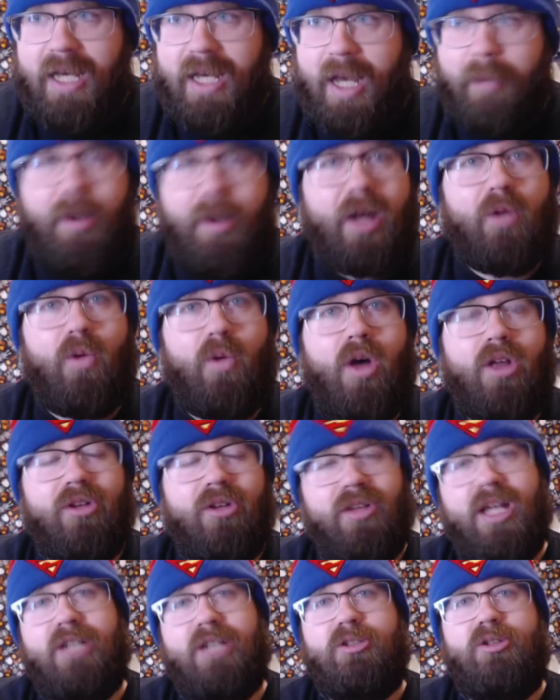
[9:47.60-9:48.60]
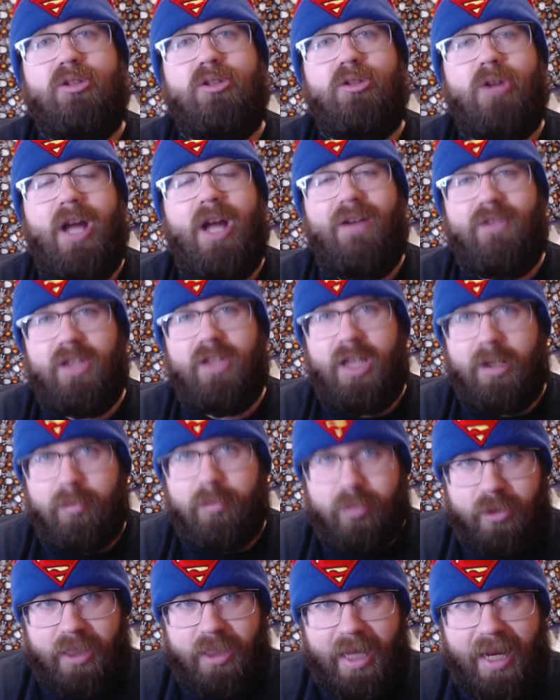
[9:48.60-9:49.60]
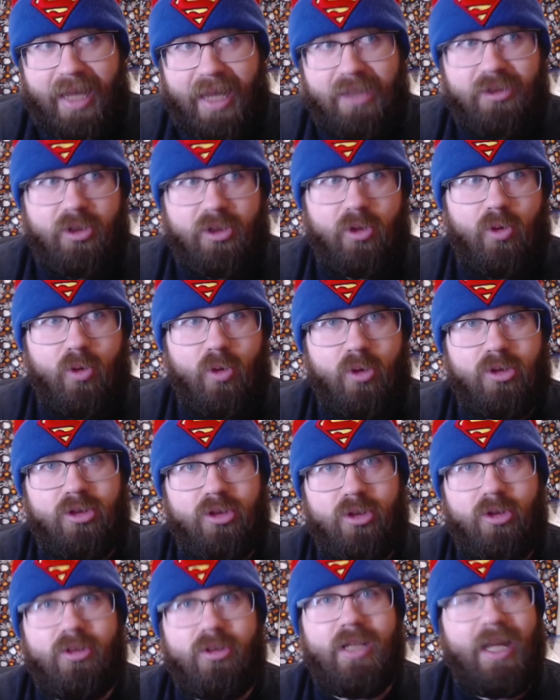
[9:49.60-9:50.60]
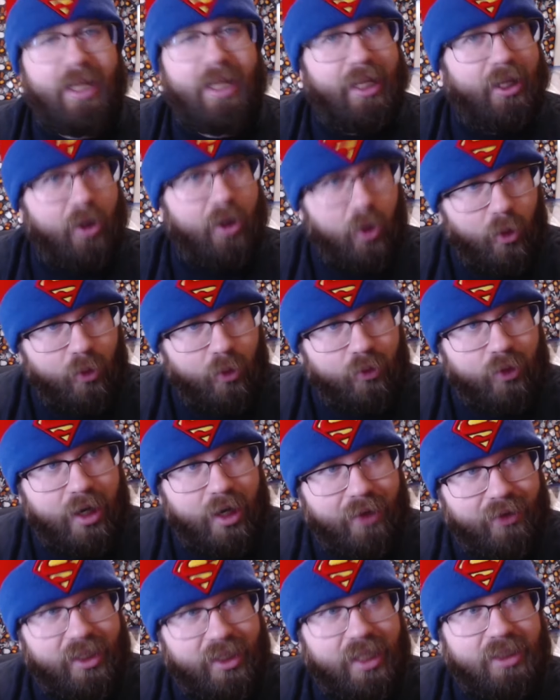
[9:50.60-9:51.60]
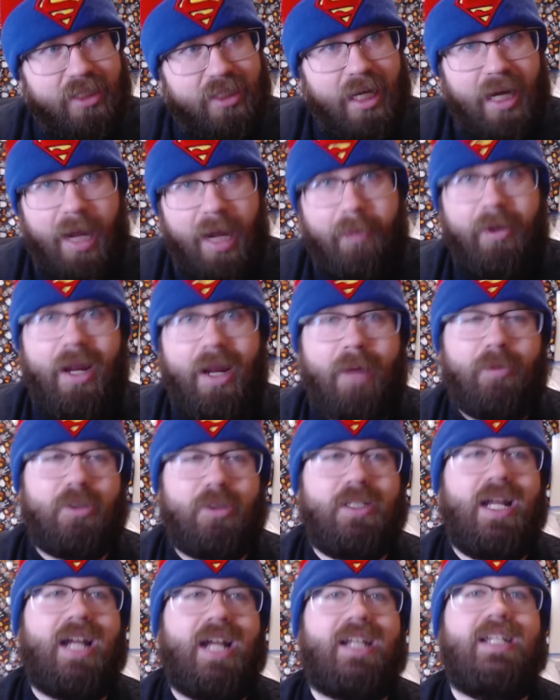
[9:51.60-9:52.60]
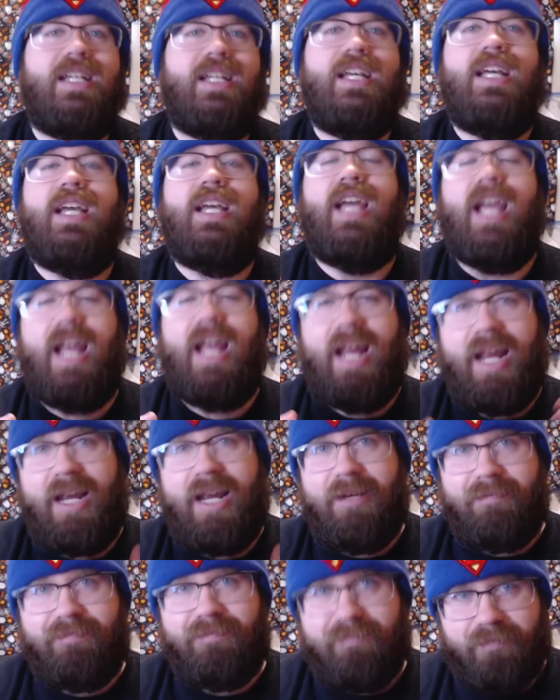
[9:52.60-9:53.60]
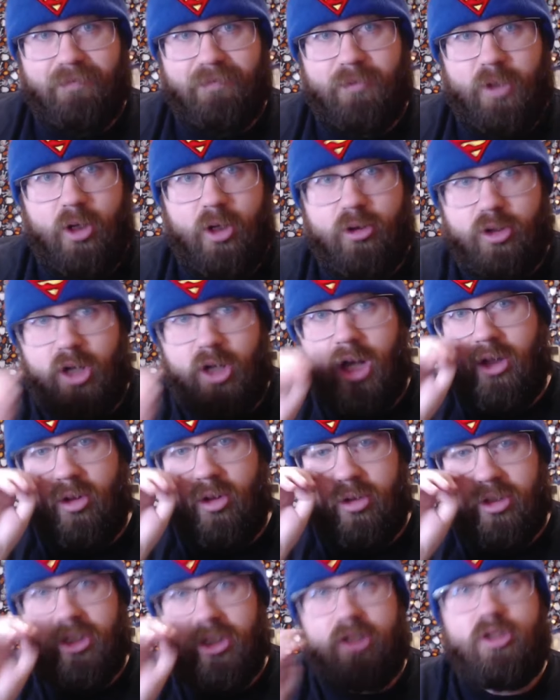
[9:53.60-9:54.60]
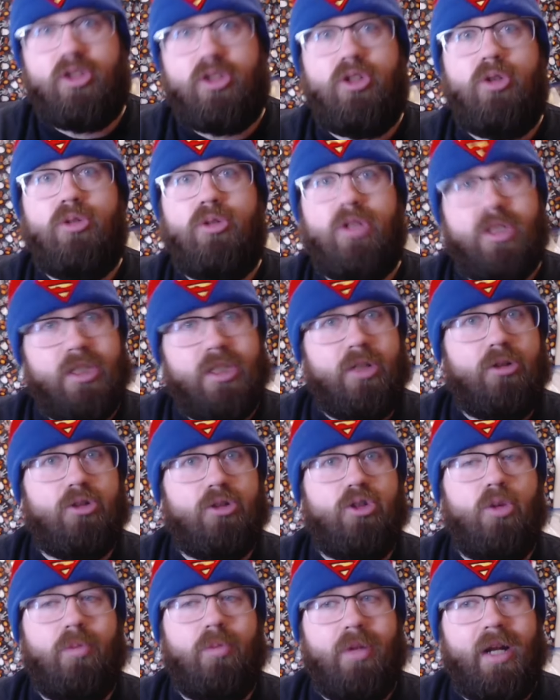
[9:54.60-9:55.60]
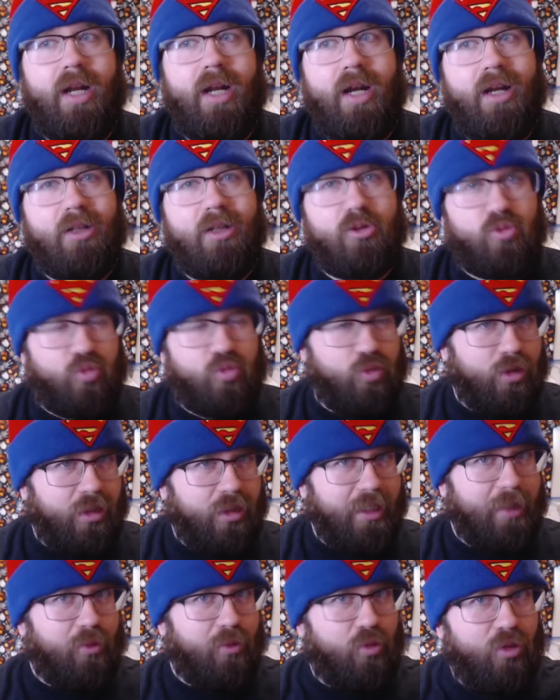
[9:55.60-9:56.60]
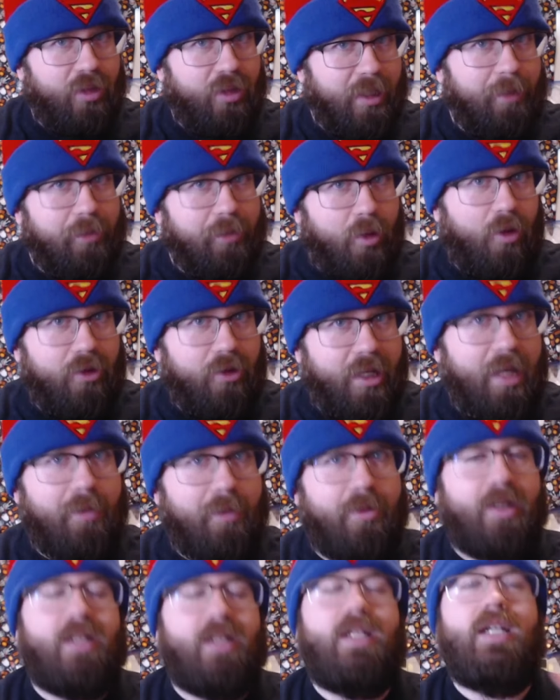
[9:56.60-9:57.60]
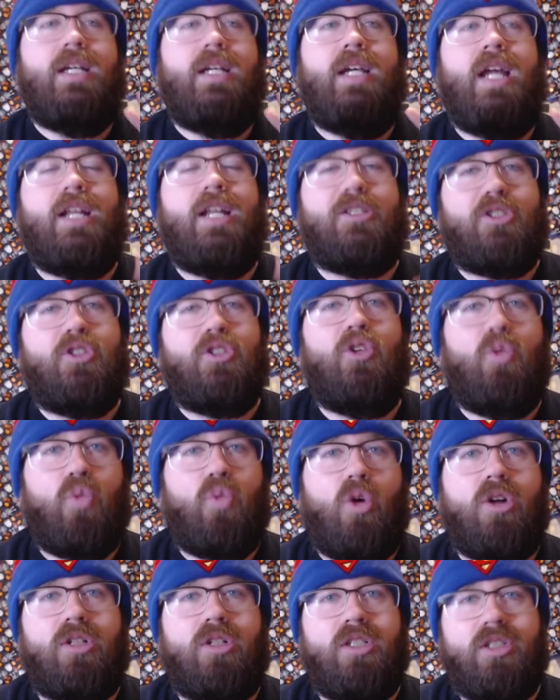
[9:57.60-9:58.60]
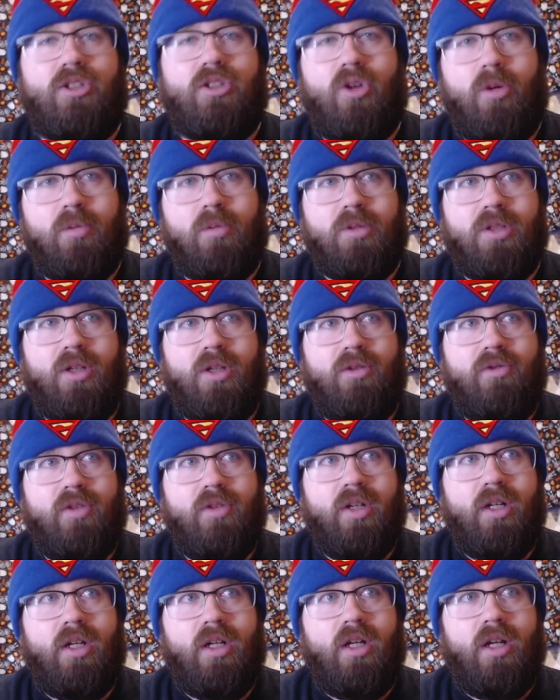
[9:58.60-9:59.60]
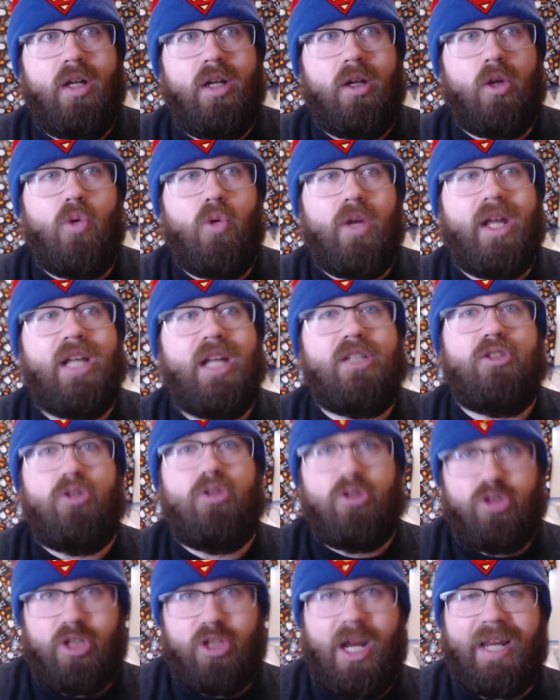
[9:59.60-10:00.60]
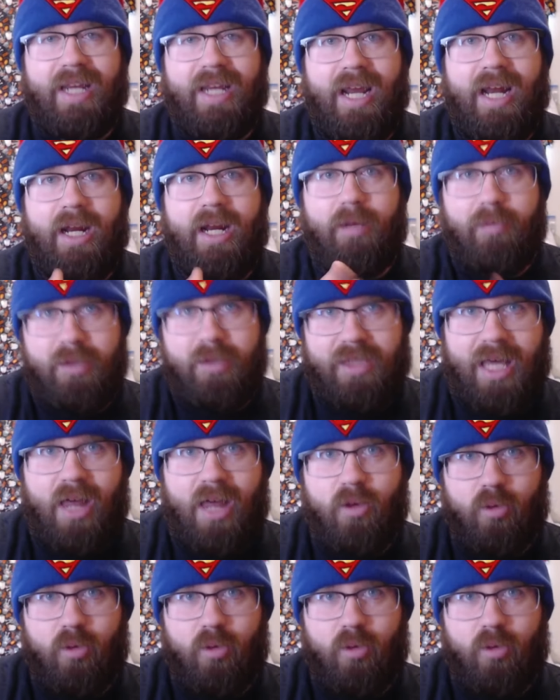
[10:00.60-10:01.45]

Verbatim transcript: Amanda Waller and Lex Luthor have a lot of plans, and of course, they're taking over everything that's kind of happening at AmerTek, and you know, John loses his suit, the steel suit, but it is really, really bulky, but it still worked in terms of going against those gigantic metal